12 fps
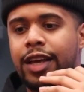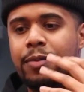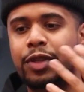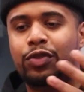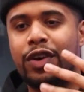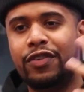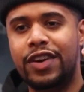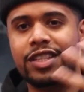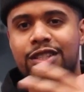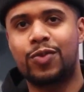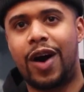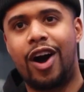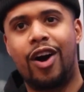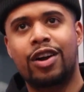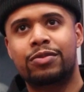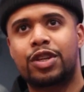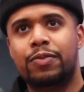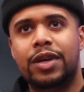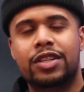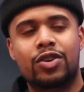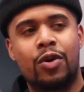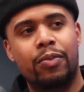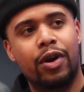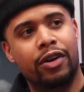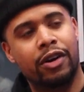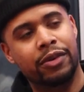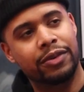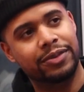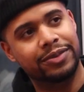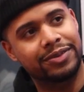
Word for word: Give me 3 reasons why Harlem should be its own borough.